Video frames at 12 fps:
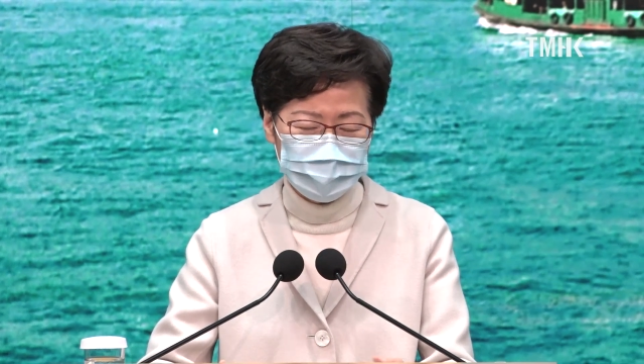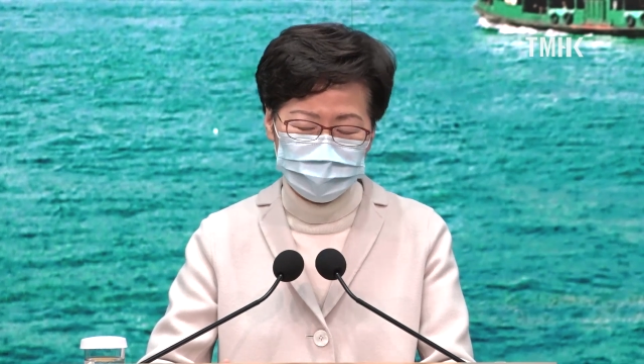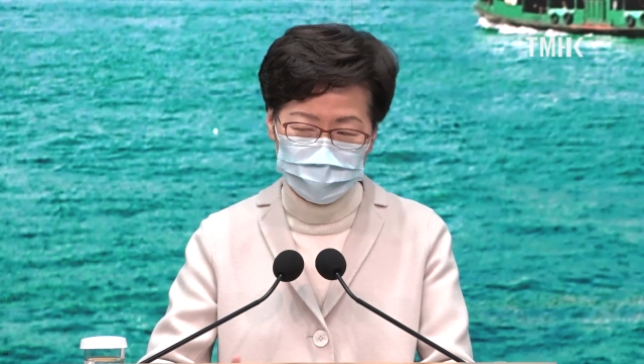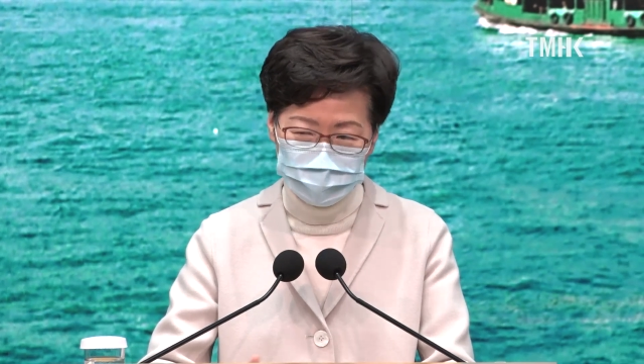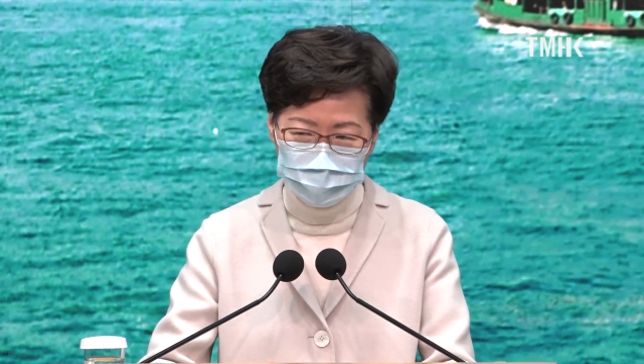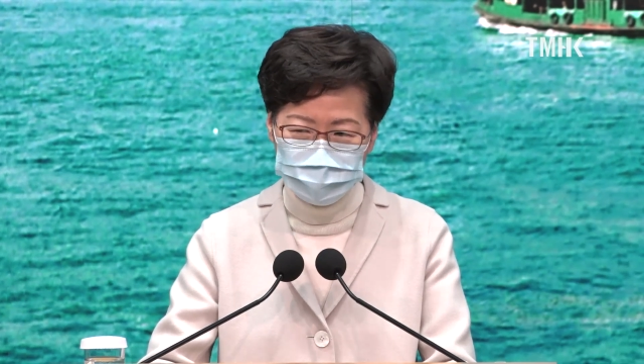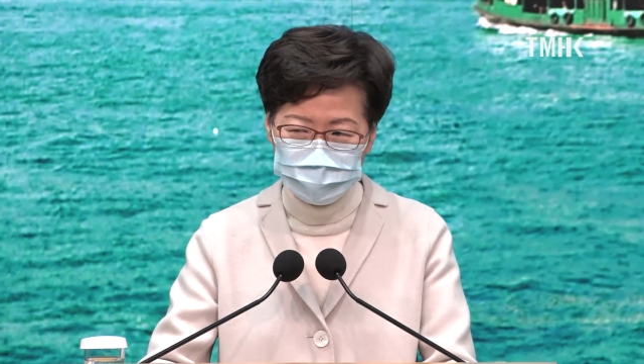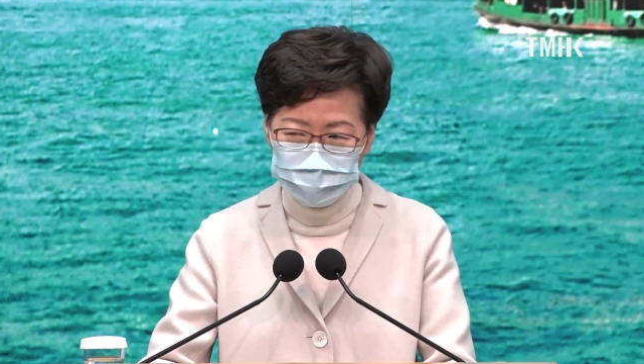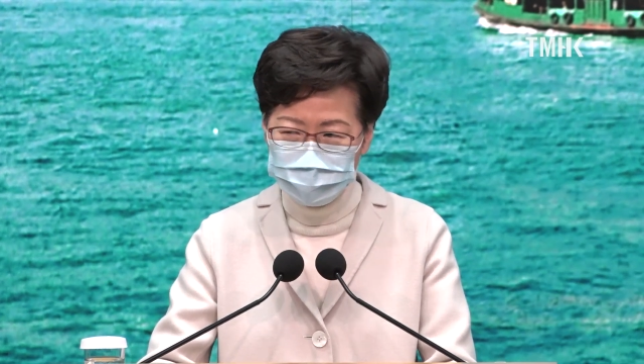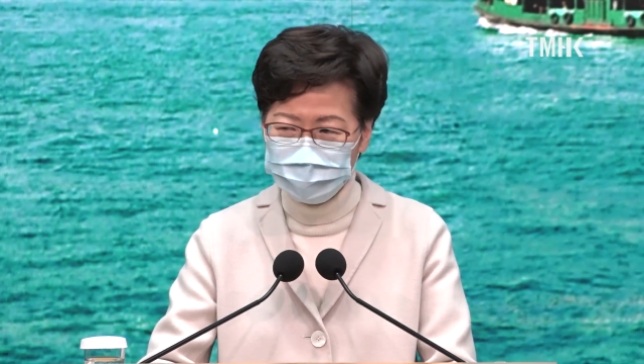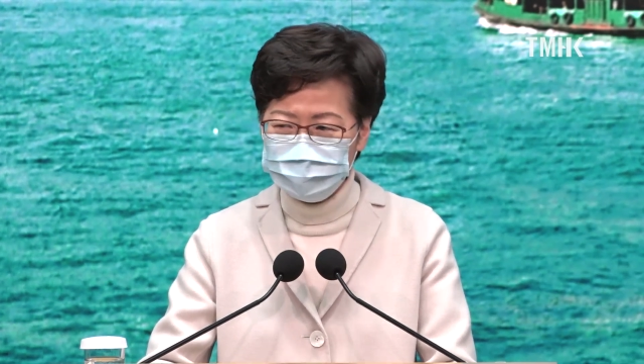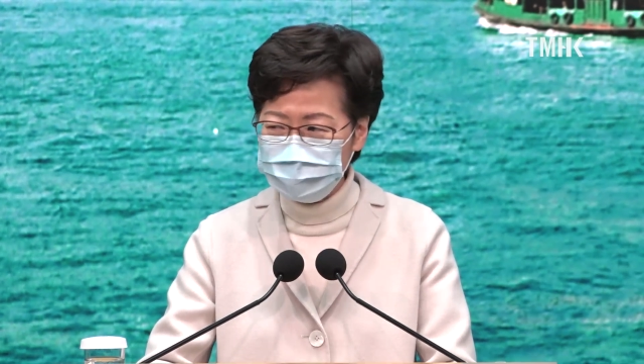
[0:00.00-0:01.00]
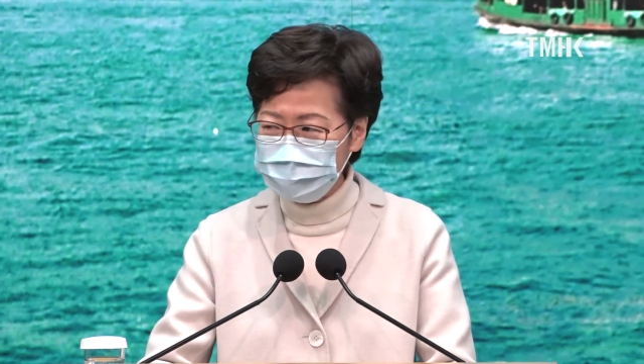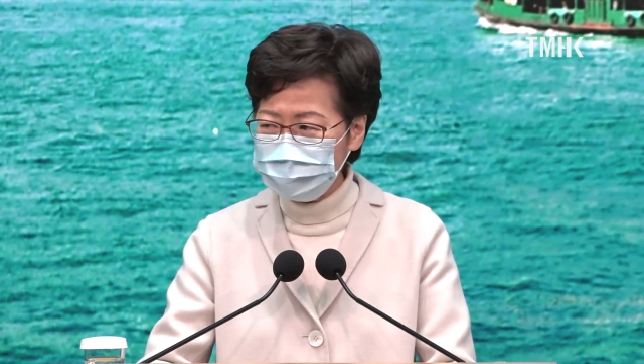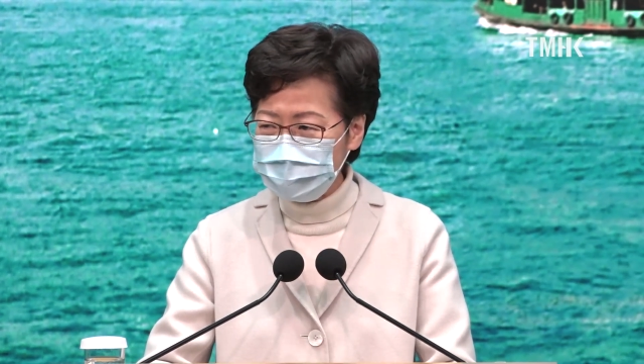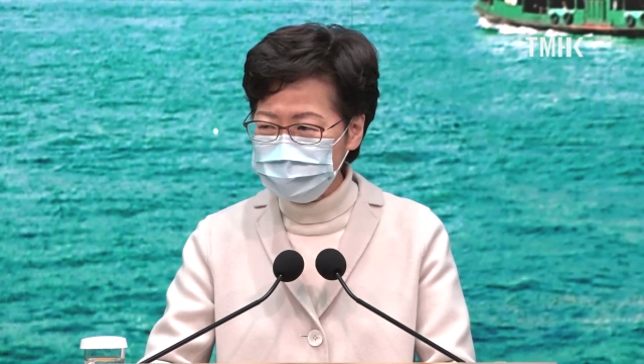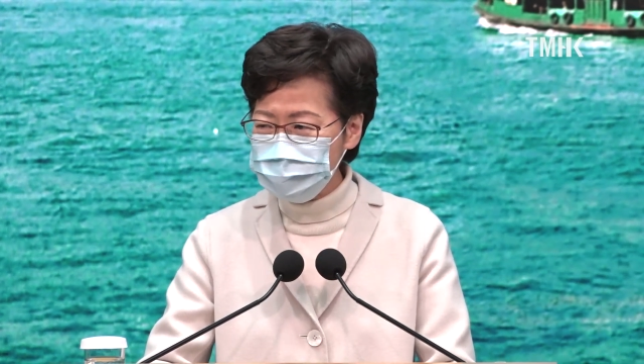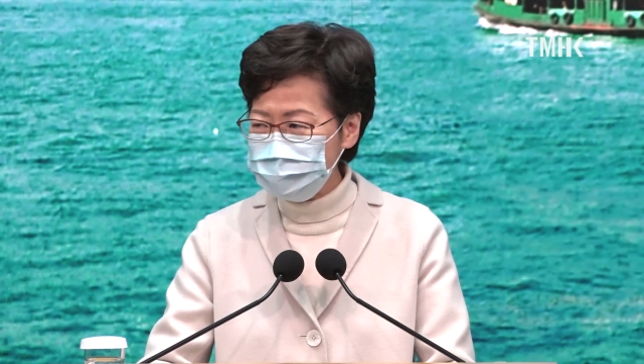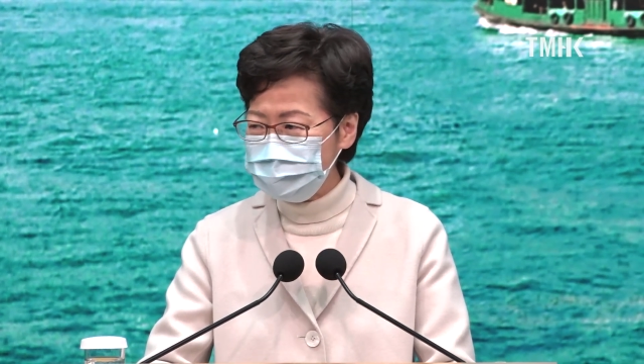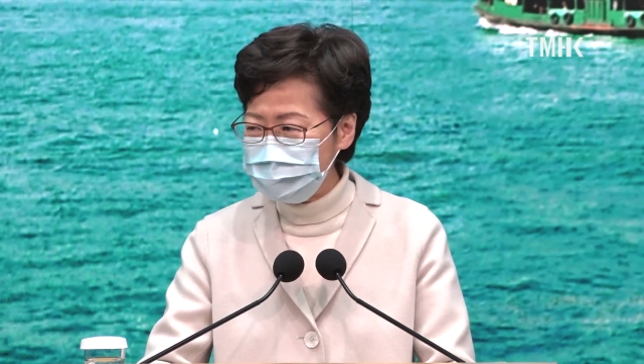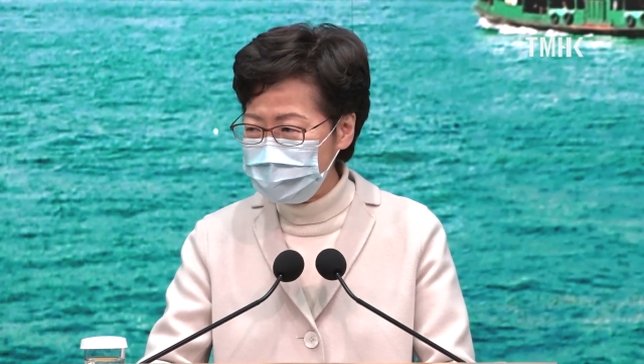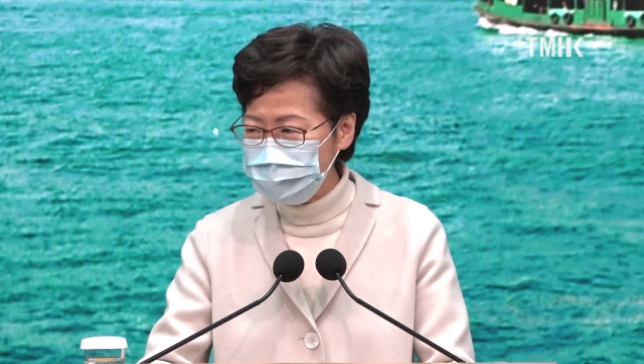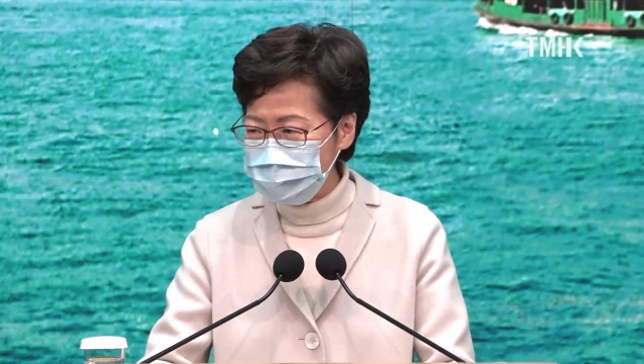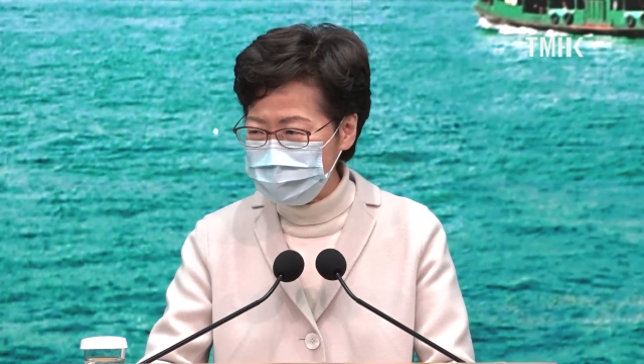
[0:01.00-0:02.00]
But we put in very extreme
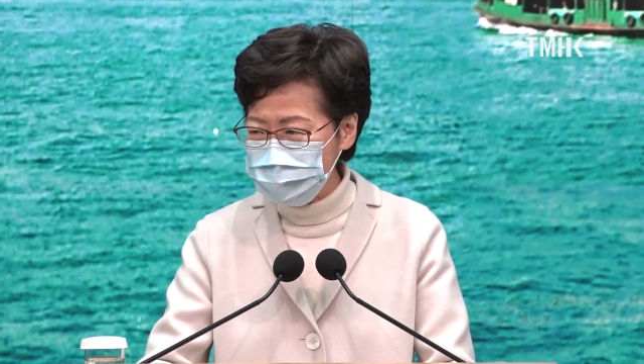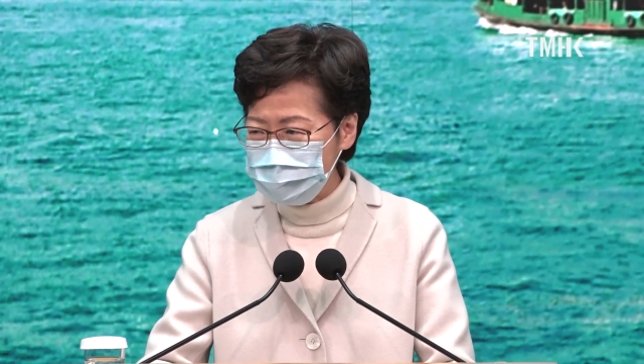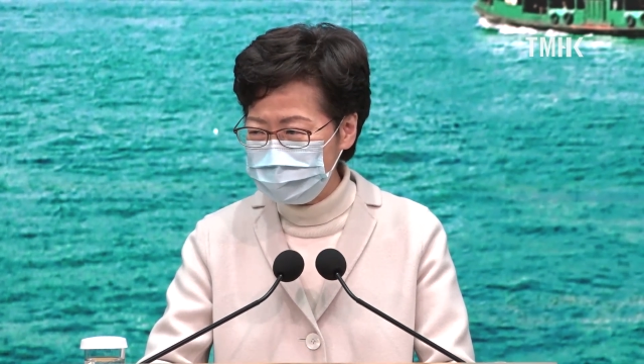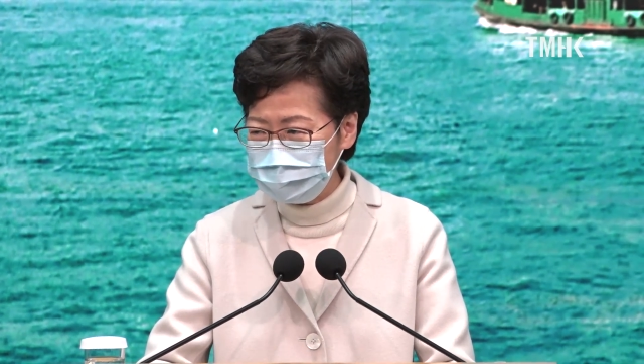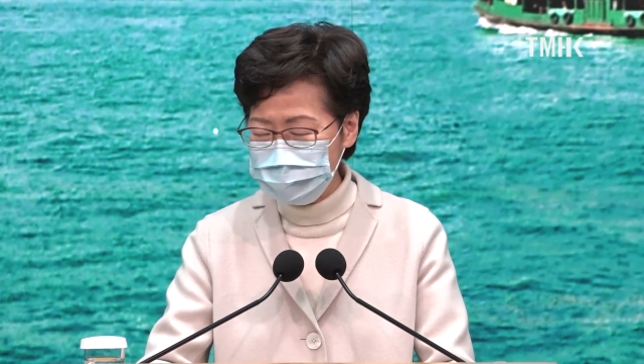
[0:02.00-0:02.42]
measures,